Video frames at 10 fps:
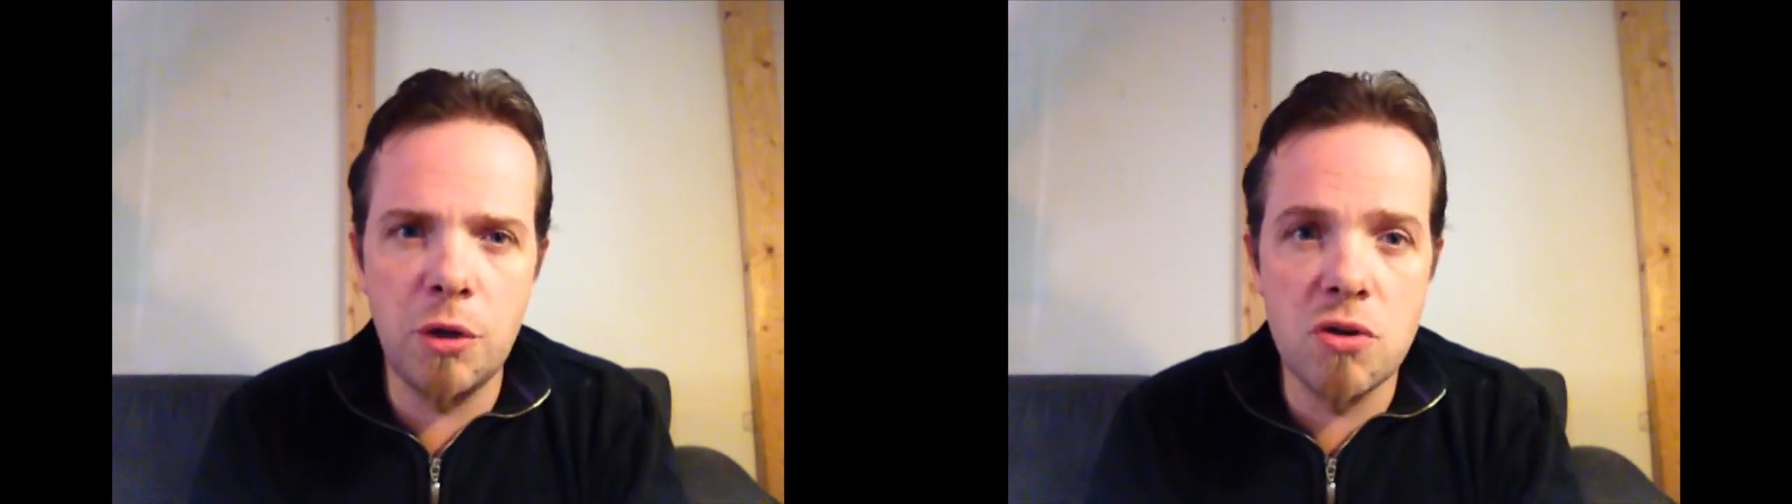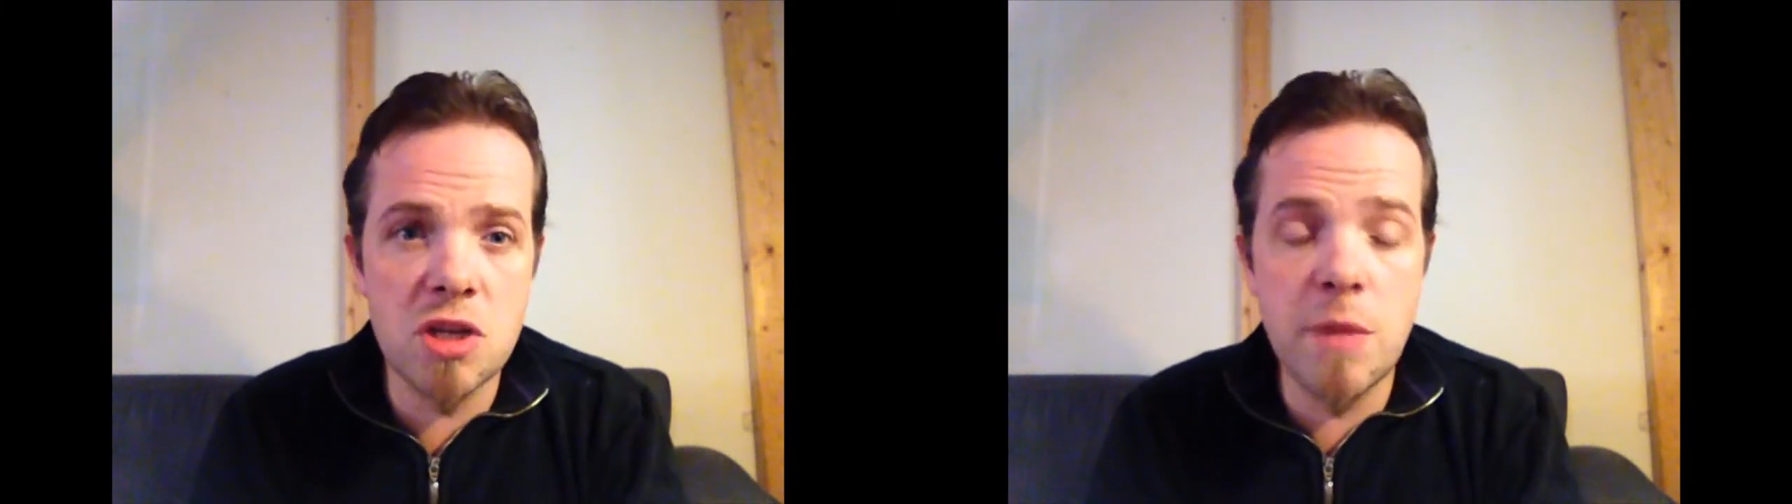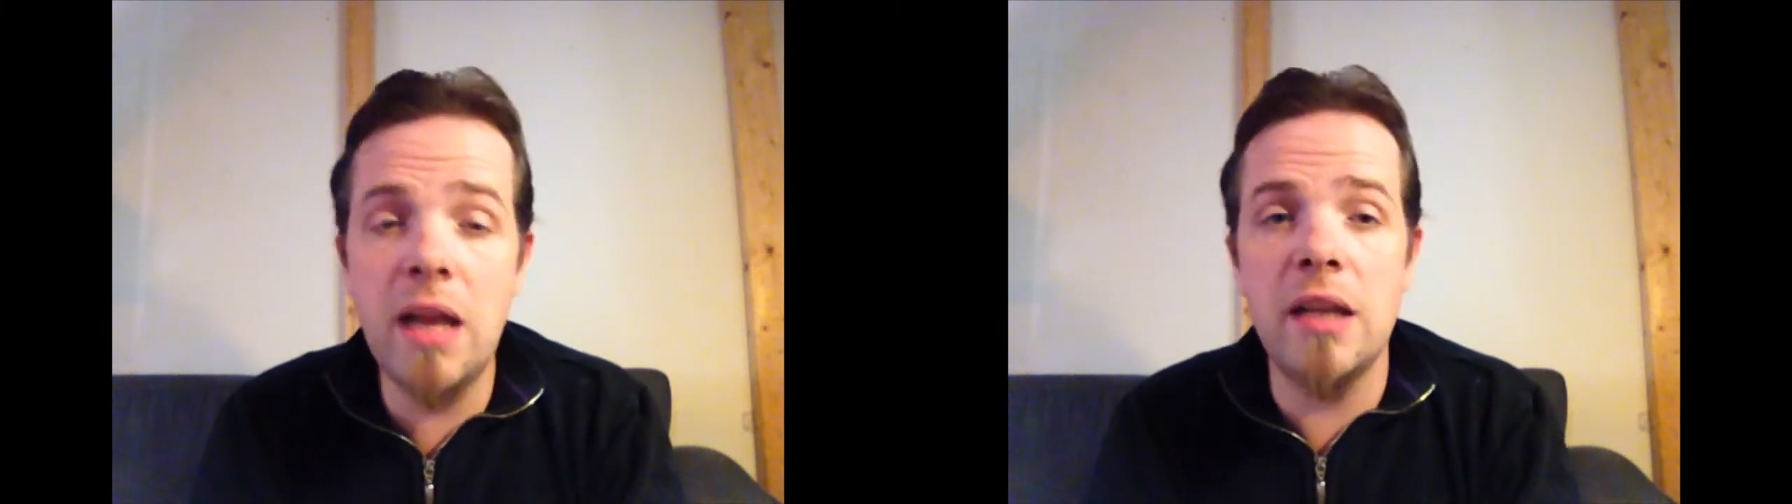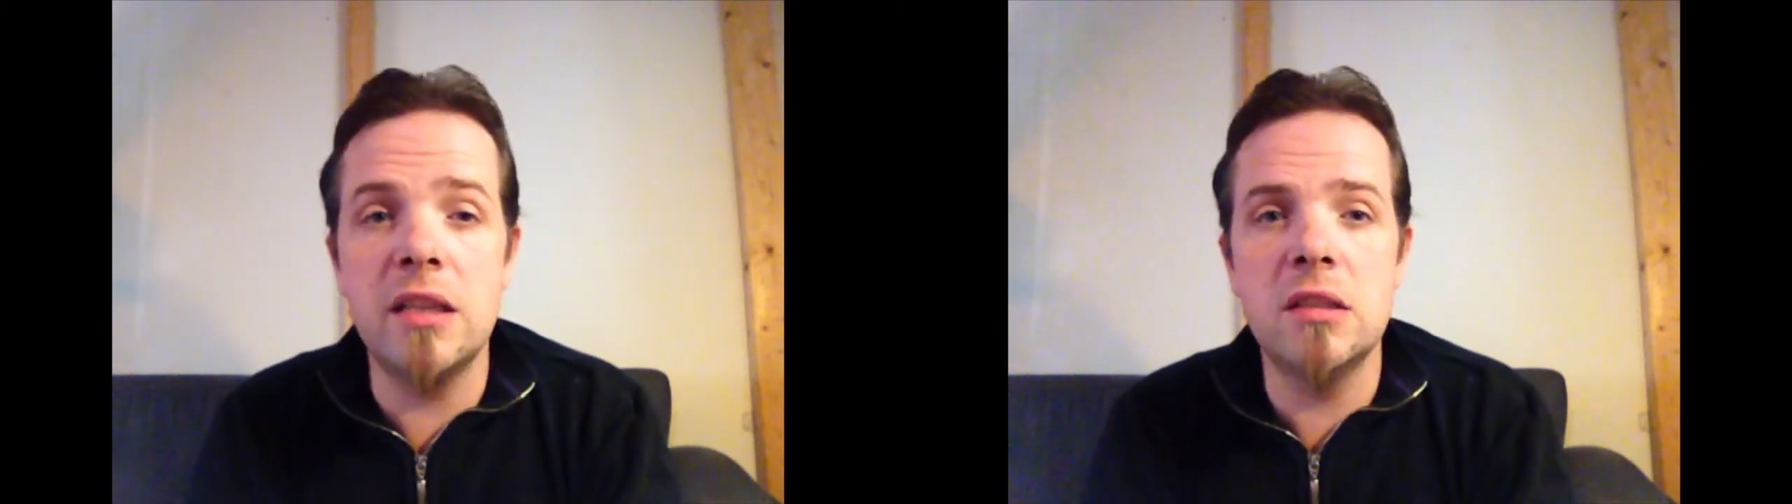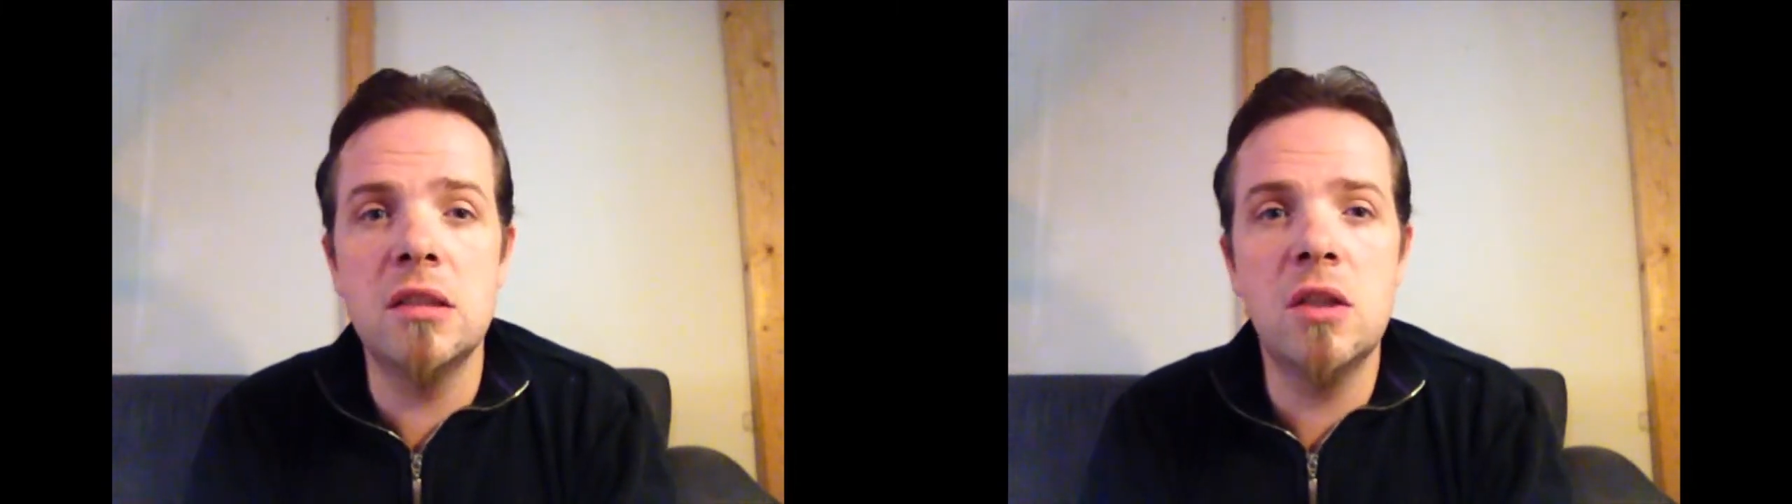you're
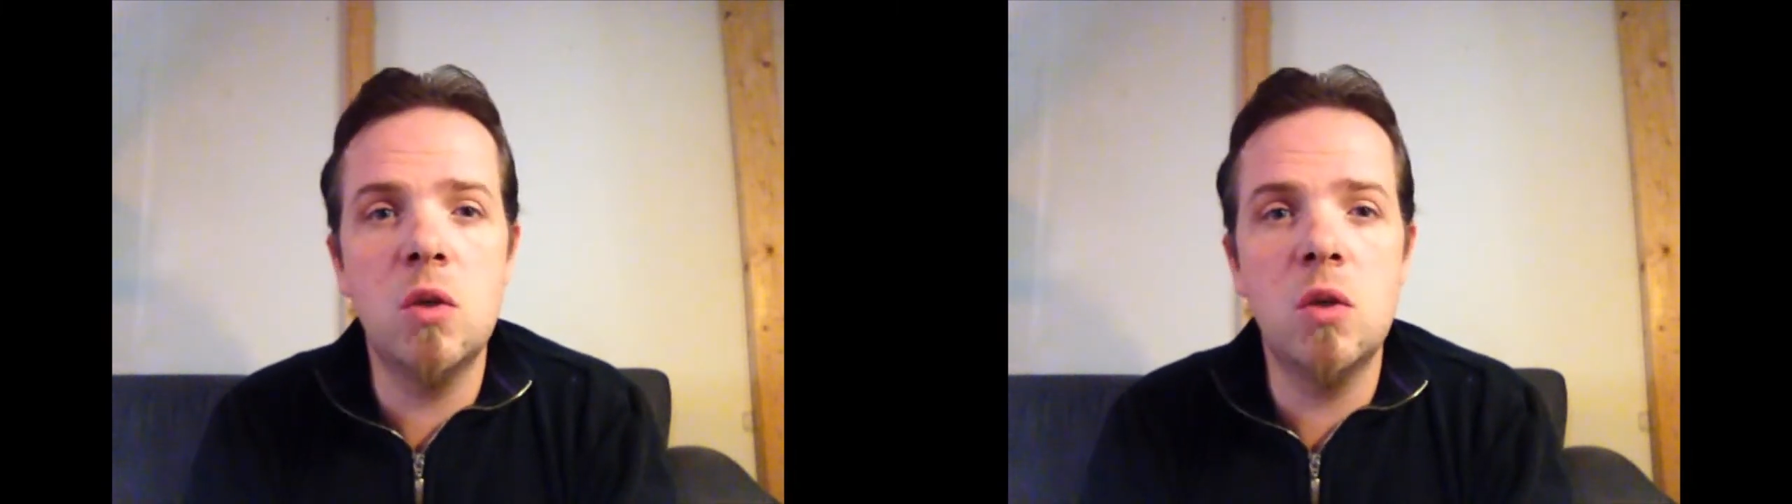smelling